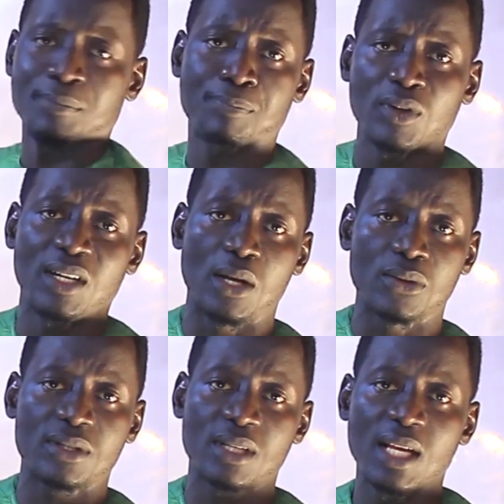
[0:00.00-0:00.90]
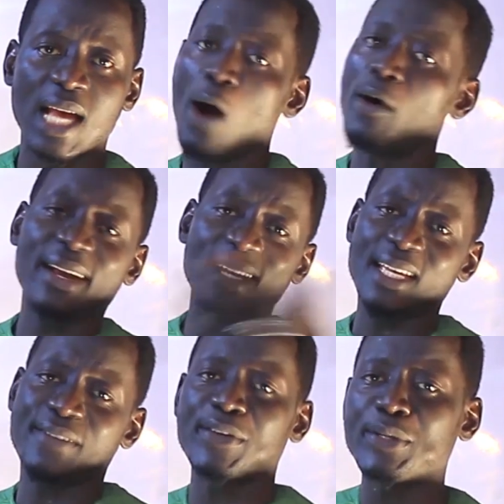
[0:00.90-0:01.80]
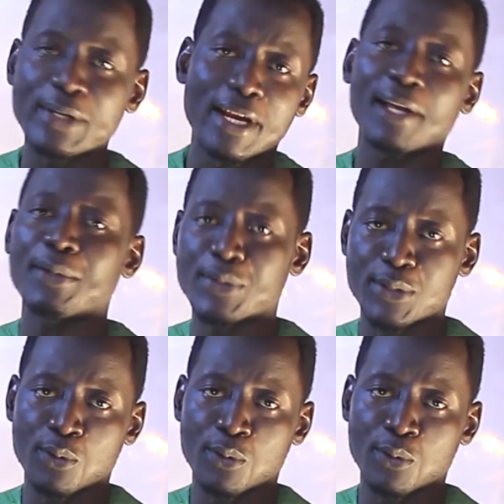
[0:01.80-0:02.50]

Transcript: the pronouns, are already giving you clues